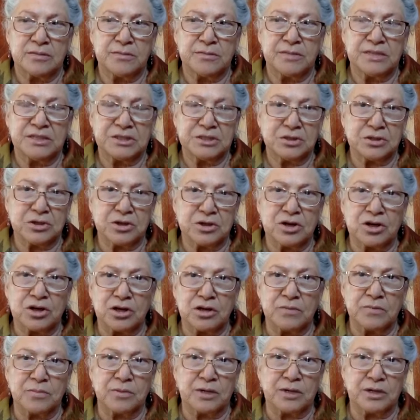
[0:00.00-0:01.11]
Mr.
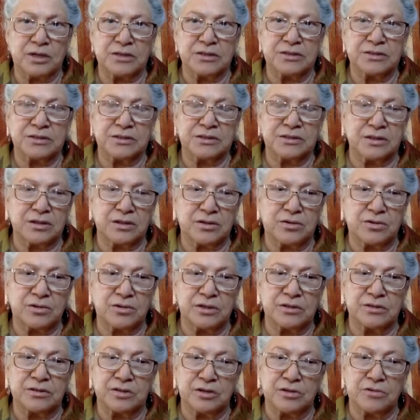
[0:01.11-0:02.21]
Carl Barnes, the
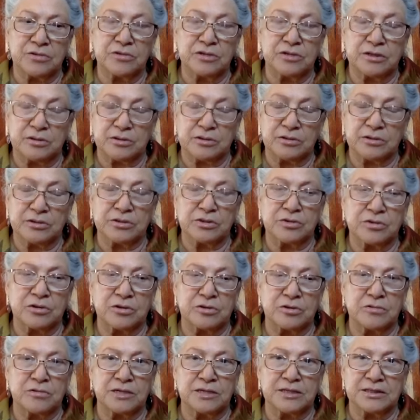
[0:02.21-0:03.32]
corn, also
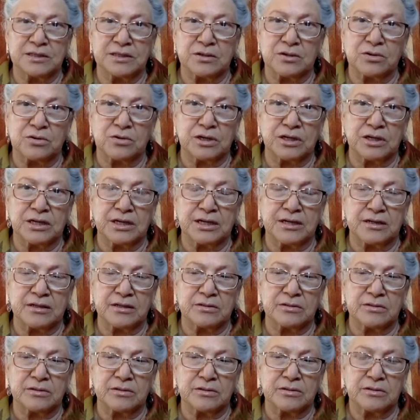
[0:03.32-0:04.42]
known as the corn
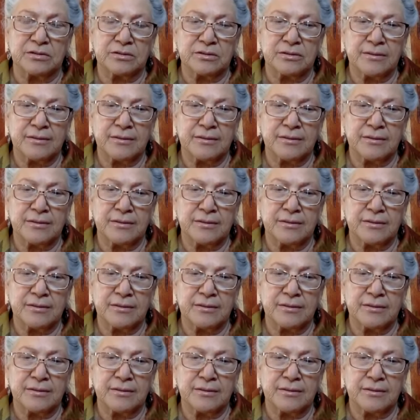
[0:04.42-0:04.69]
elder.